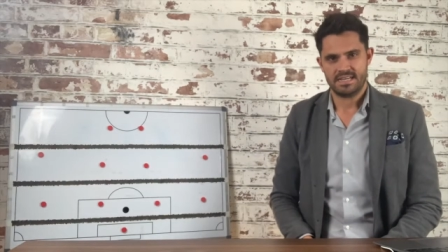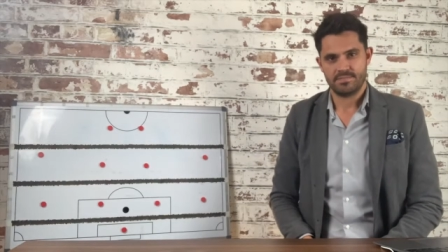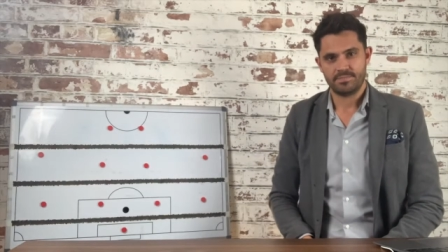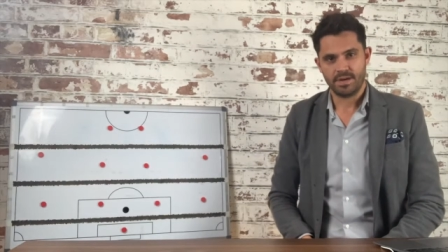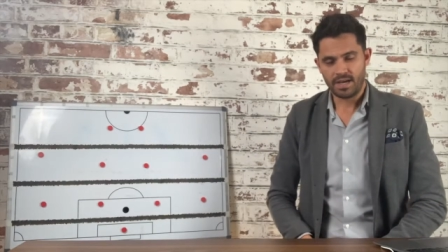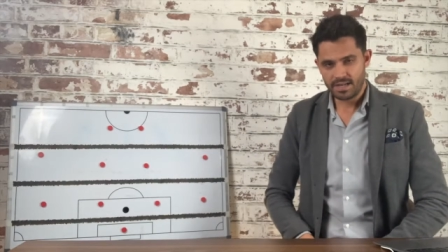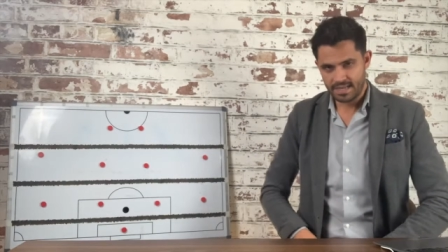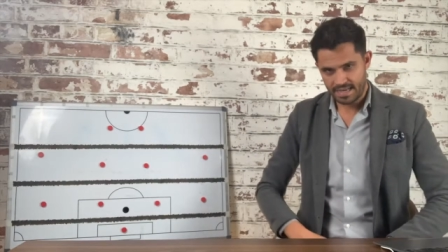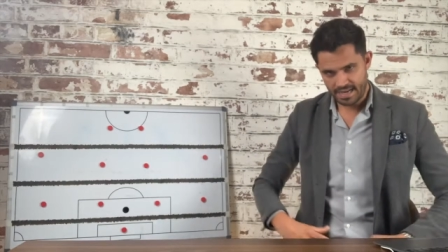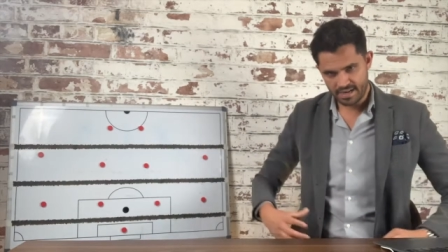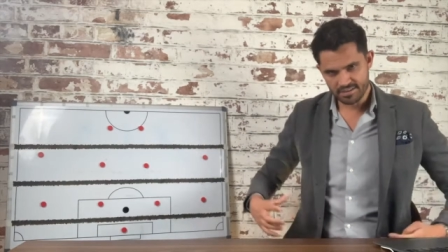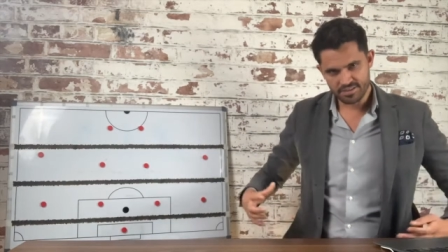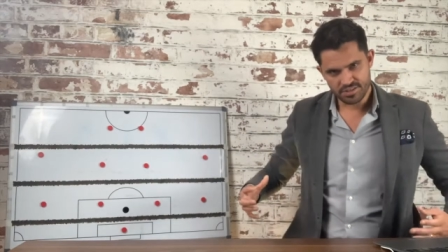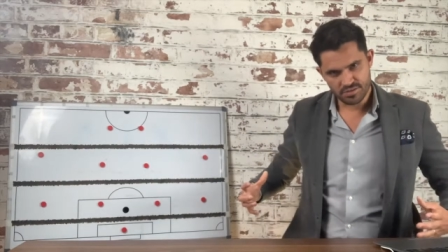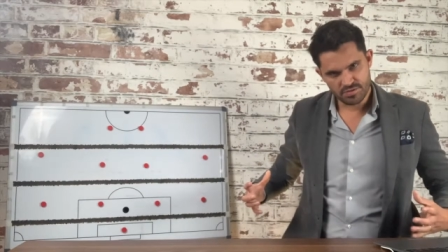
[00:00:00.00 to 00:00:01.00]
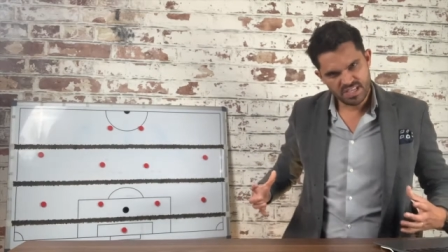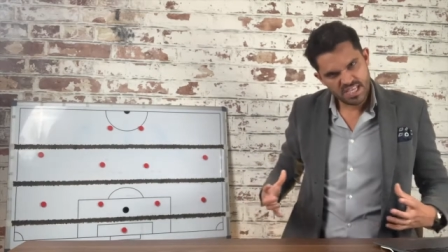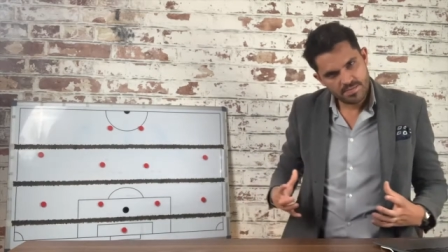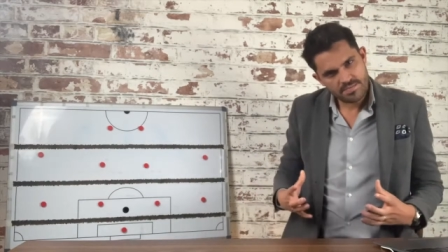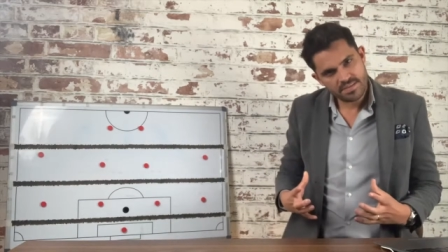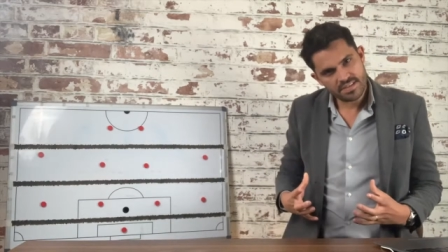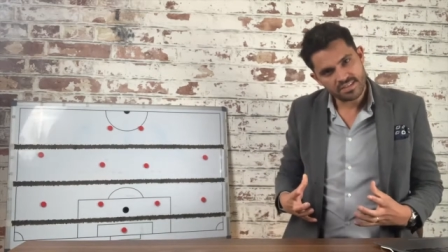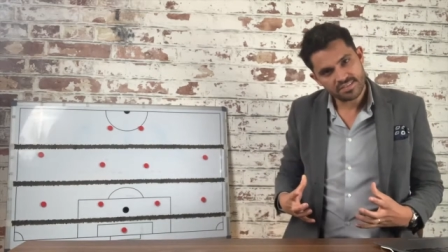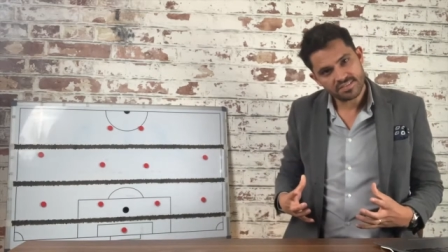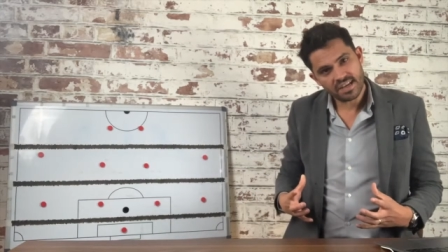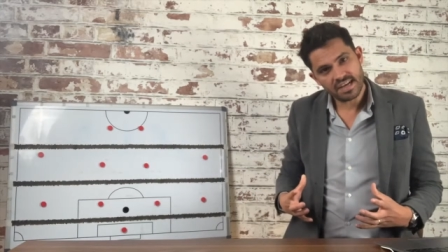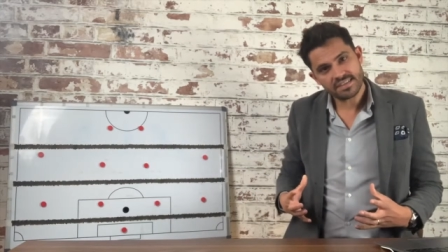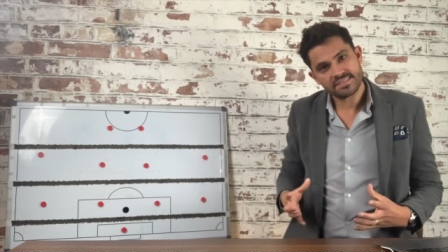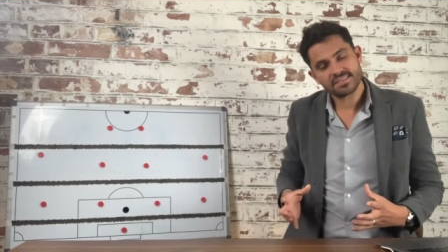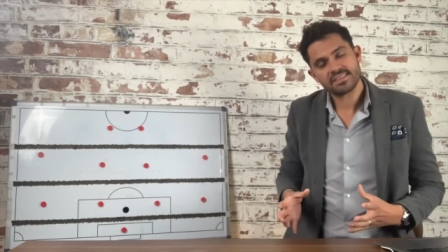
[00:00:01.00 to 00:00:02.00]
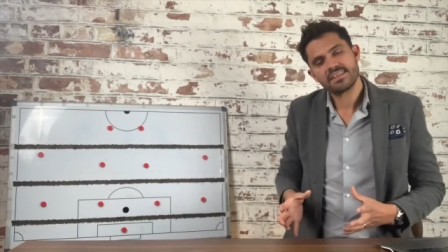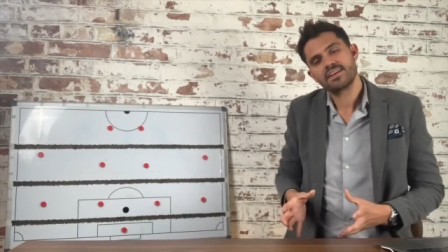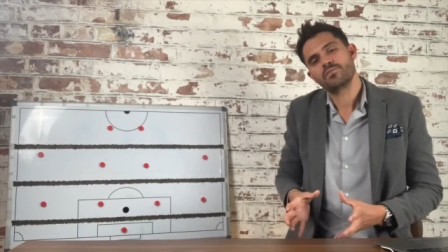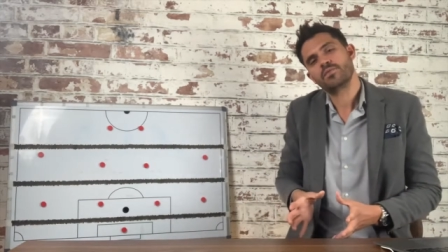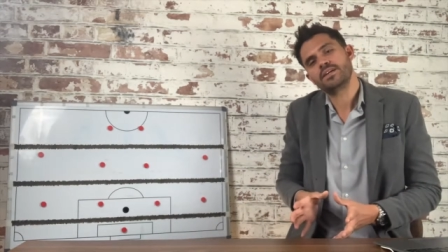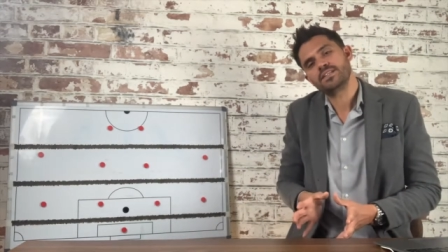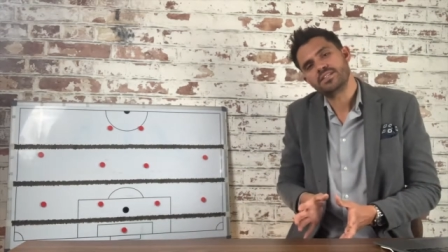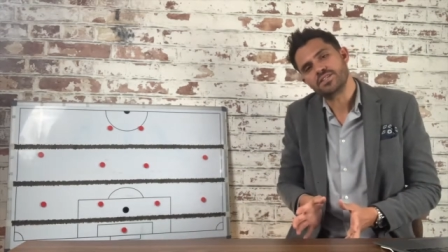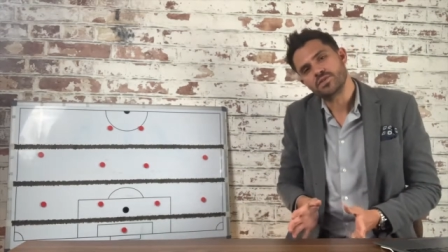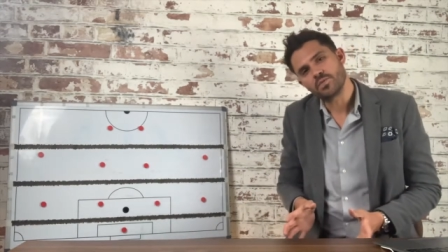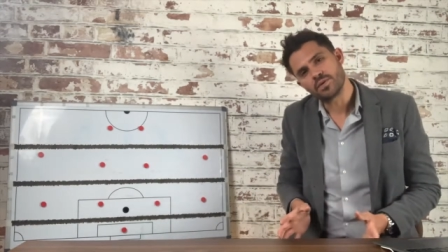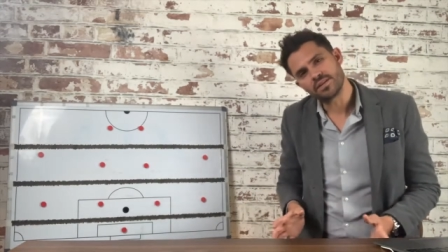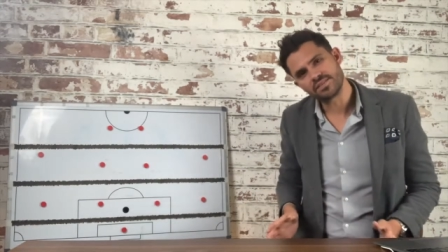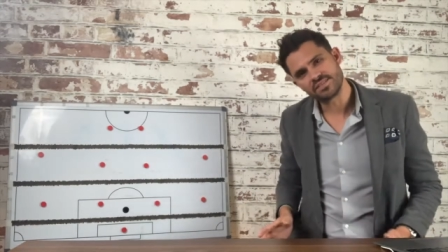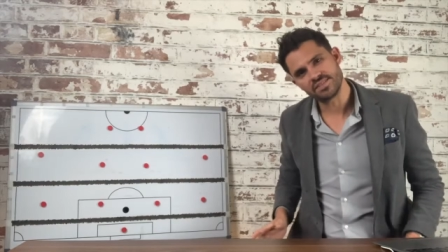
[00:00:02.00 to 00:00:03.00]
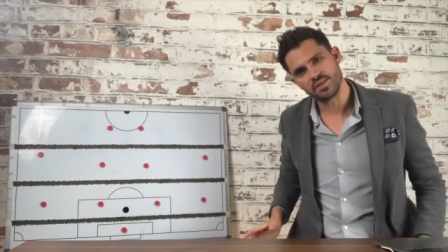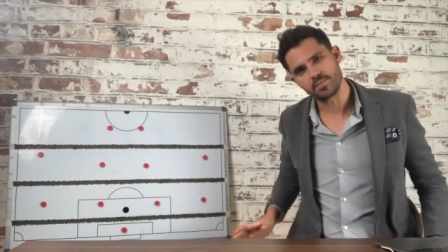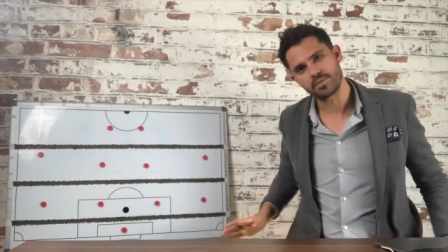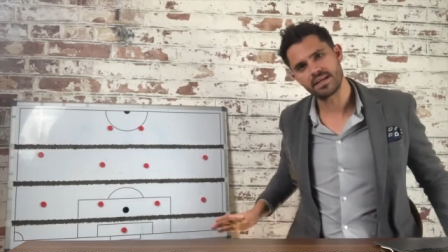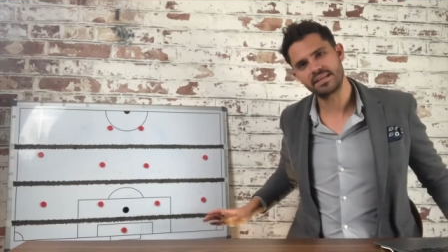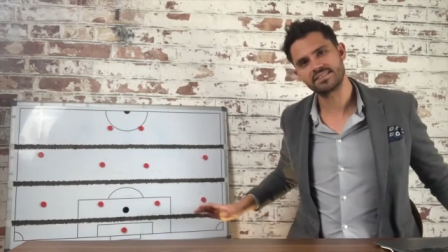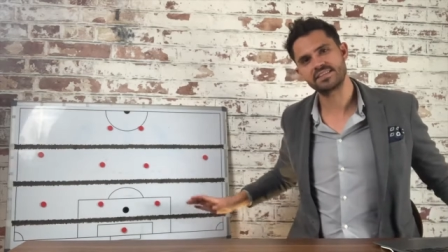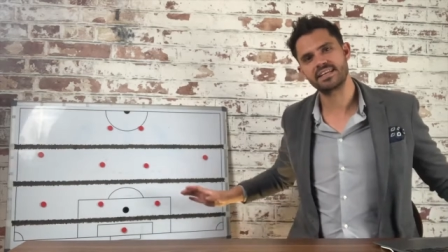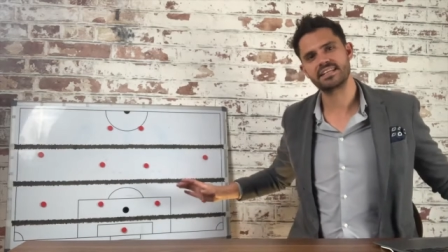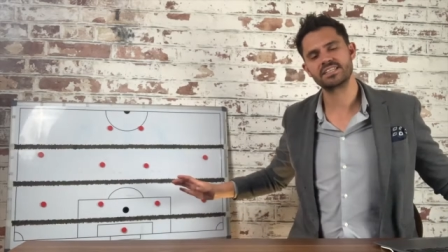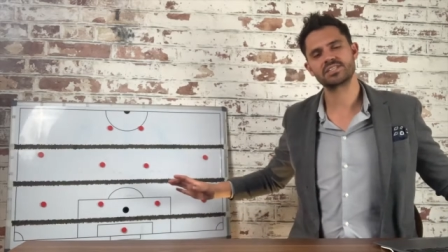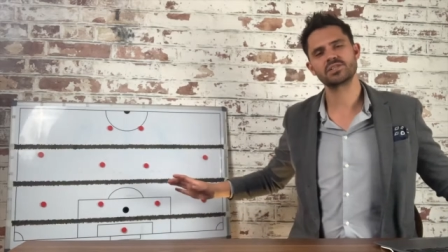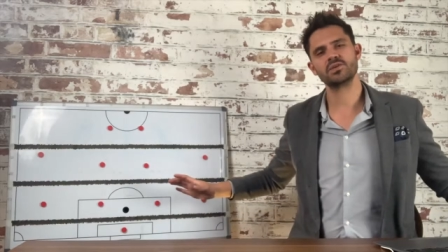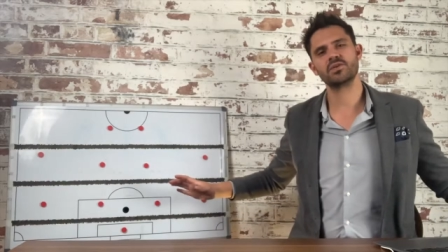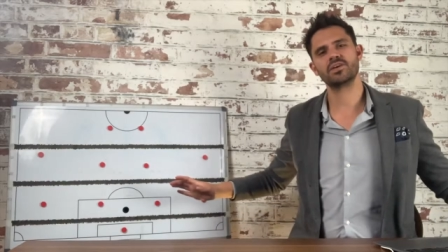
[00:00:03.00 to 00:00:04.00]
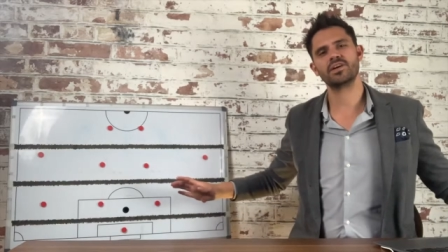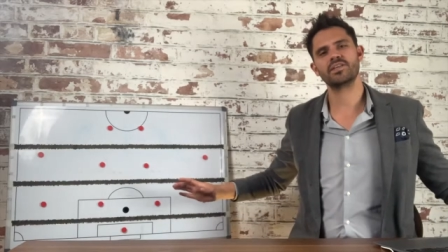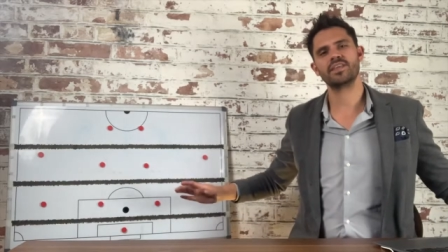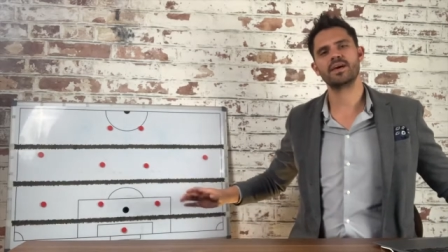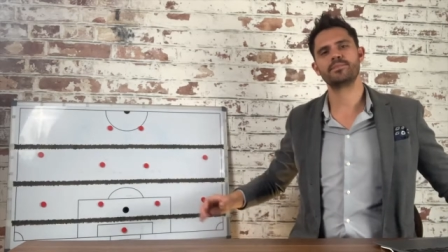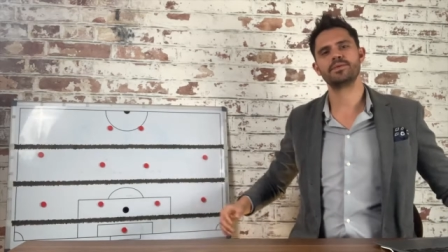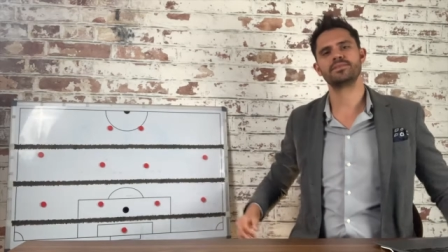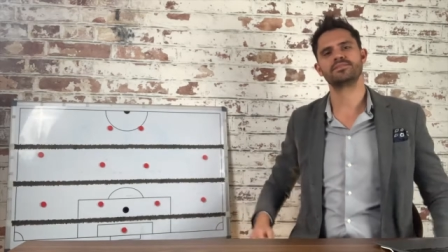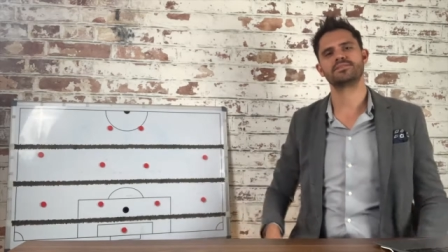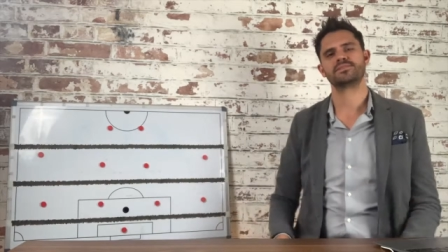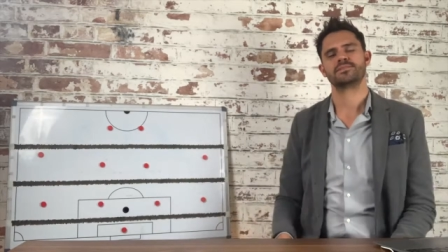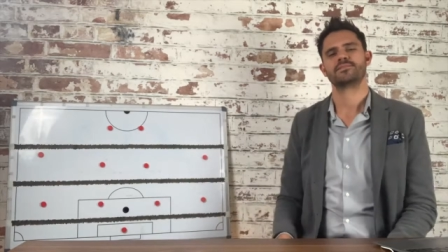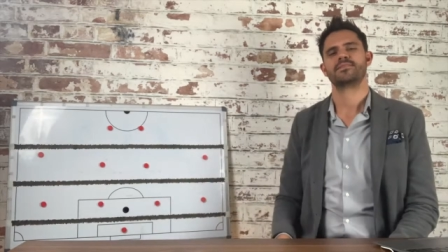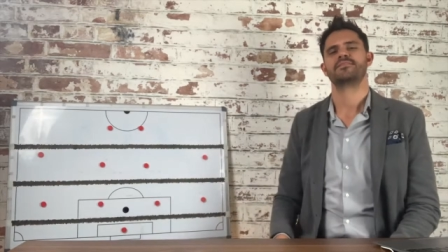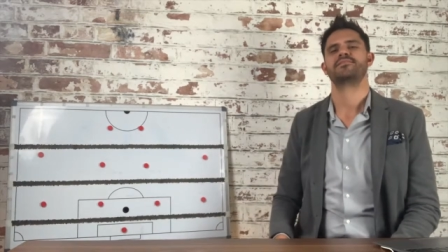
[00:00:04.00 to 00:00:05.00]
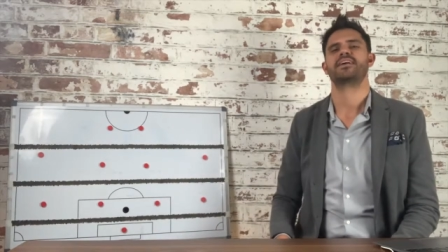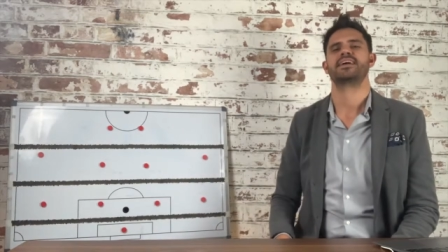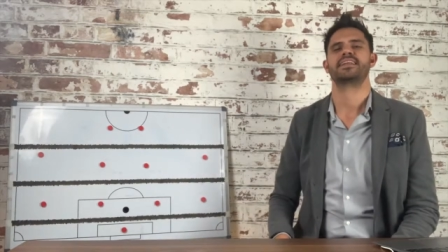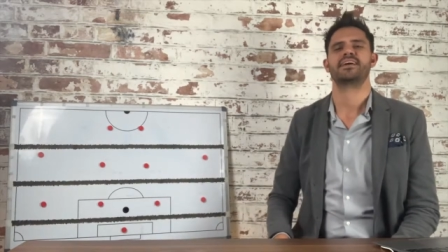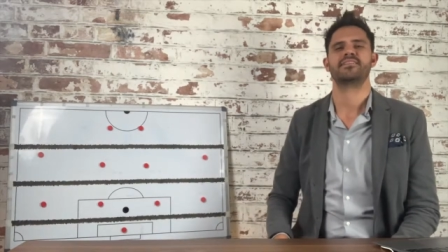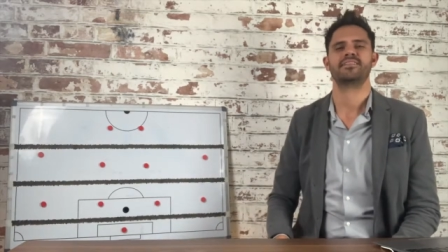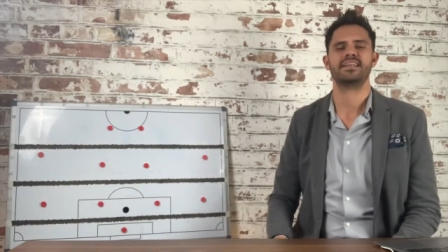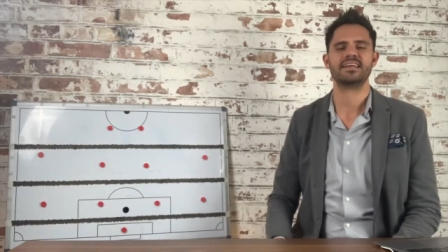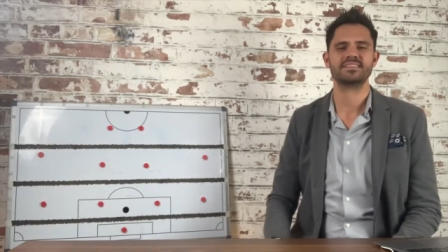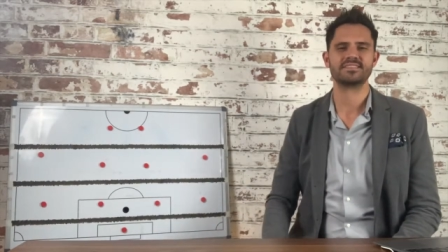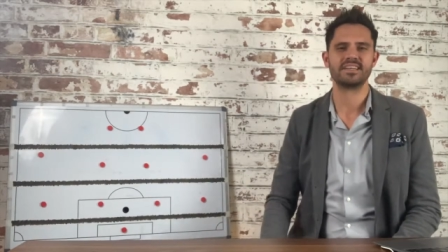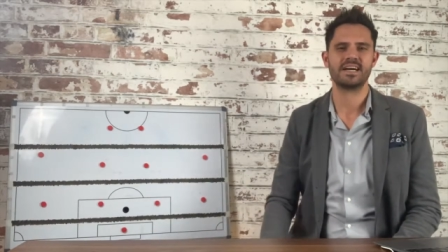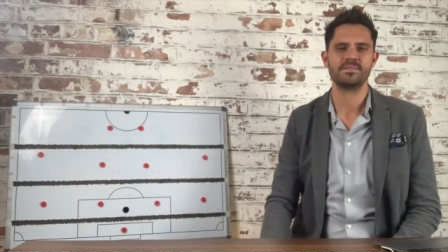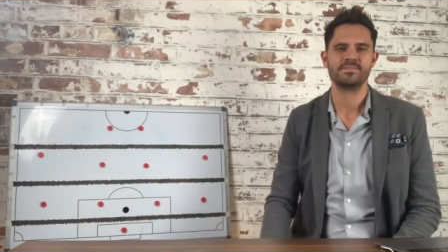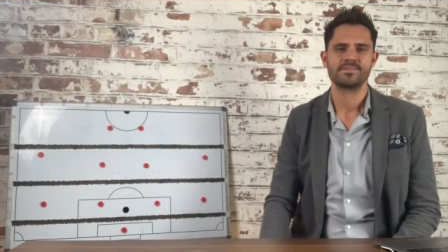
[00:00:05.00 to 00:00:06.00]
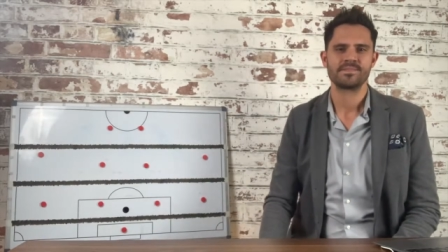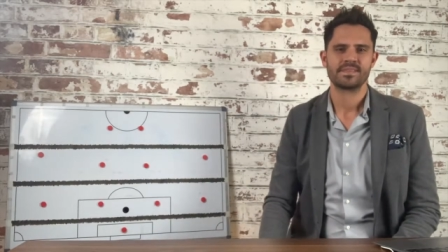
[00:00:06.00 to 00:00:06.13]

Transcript: But how do you keep things tight? And when do you want to see your players getting chalk on their boots? Find out next time.